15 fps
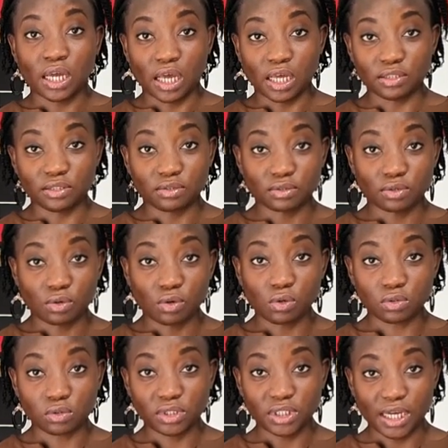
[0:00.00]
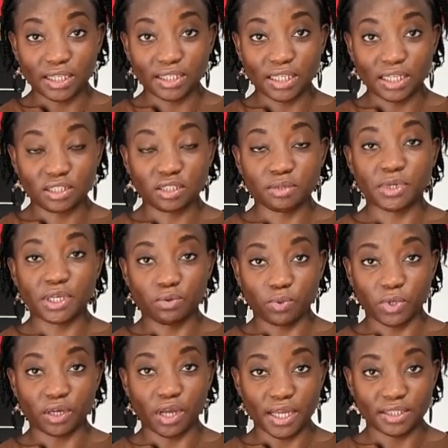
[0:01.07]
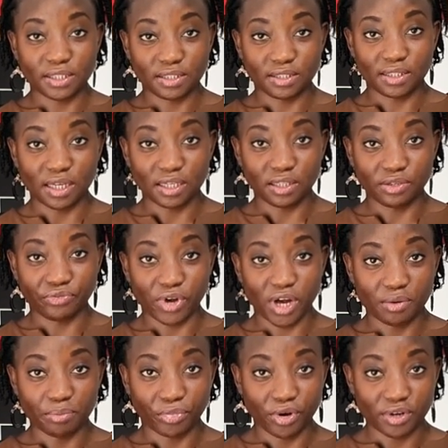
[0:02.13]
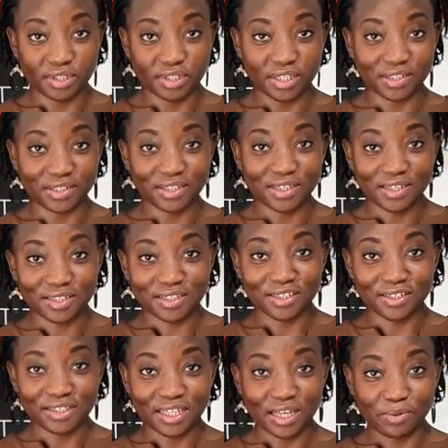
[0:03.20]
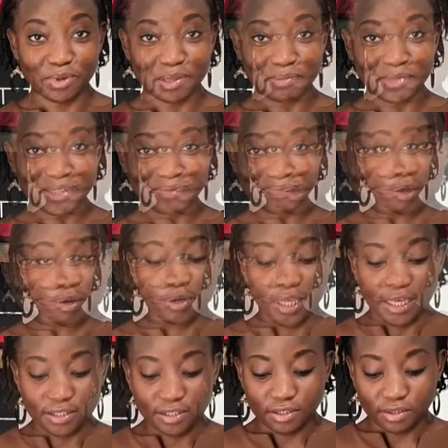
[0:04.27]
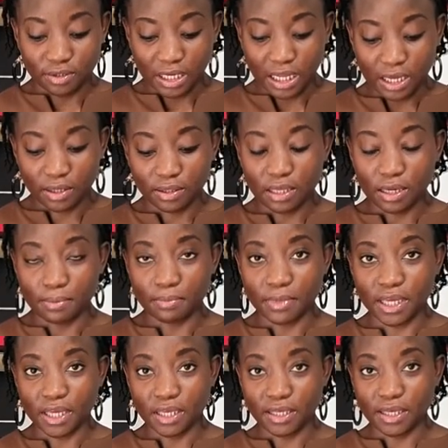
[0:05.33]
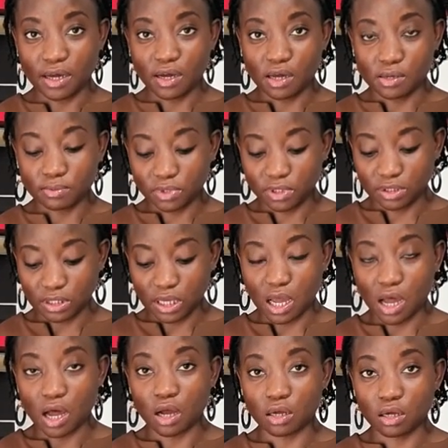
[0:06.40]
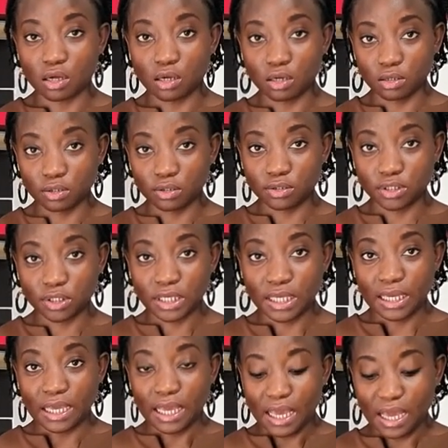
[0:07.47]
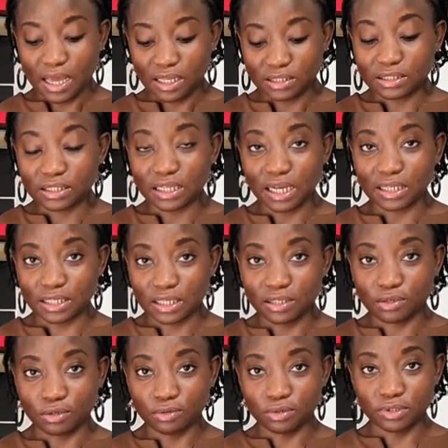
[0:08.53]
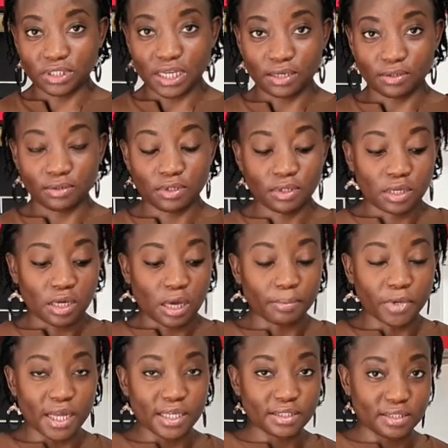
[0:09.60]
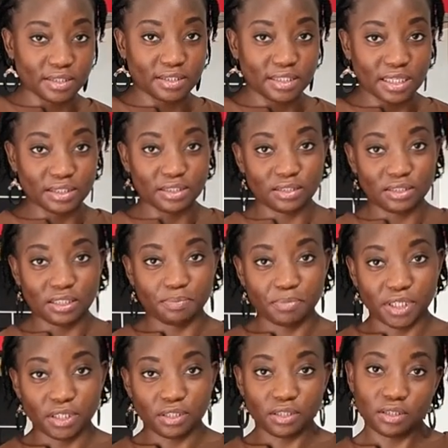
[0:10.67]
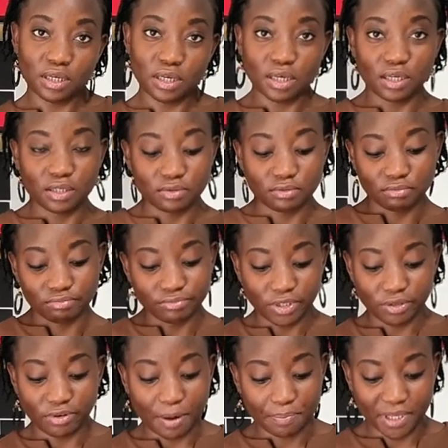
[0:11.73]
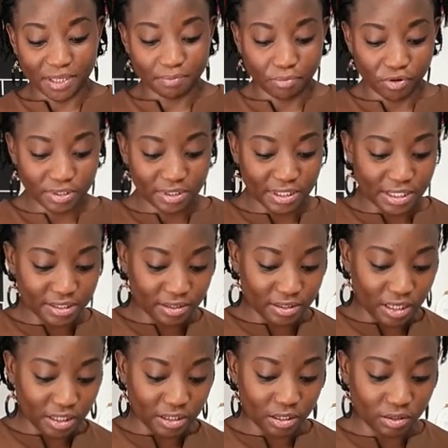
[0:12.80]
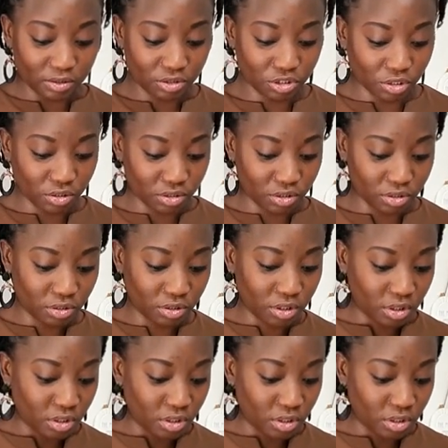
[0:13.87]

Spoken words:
and cooled down a little bit, we're going to start the frying process. So stay with me. Okay, so now that my yams are cooked and slightly cooled down, I'm going to start the dipping and wrapping process, and I'll show you.